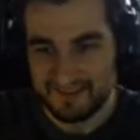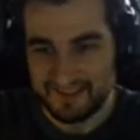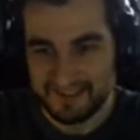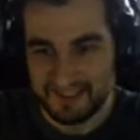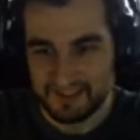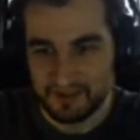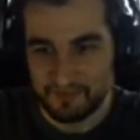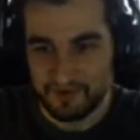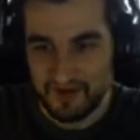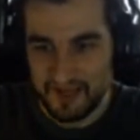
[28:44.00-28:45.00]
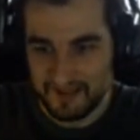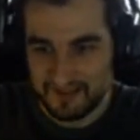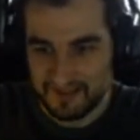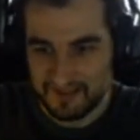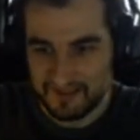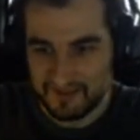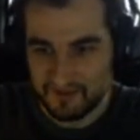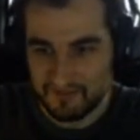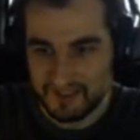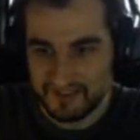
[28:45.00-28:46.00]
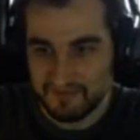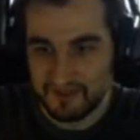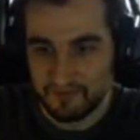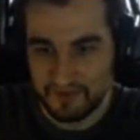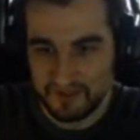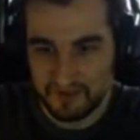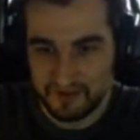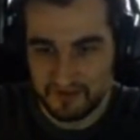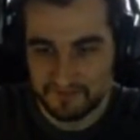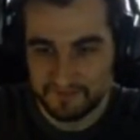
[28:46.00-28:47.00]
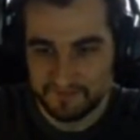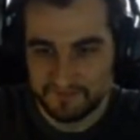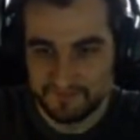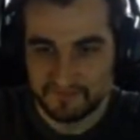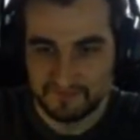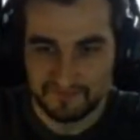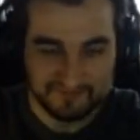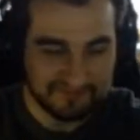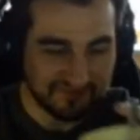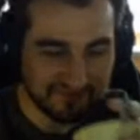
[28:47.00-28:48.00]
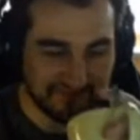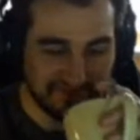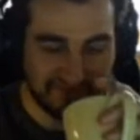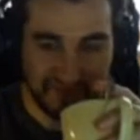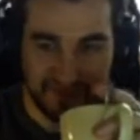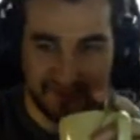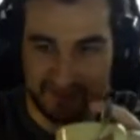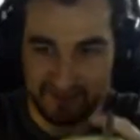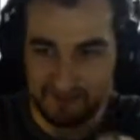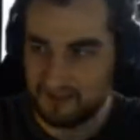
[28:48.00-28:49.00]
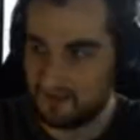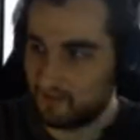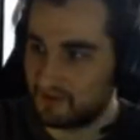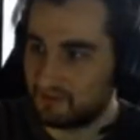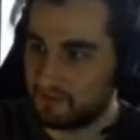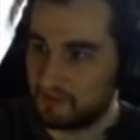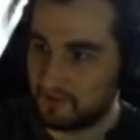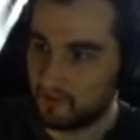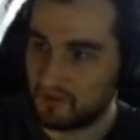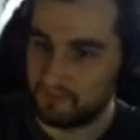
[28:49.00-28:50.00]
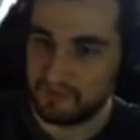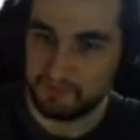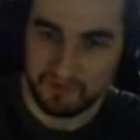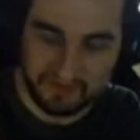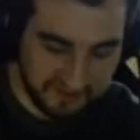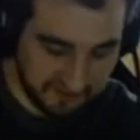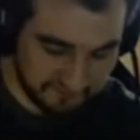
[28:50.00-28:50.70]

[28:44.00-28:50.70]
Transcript: It sounds super hectic, too much in my opinion. Let's see what people think.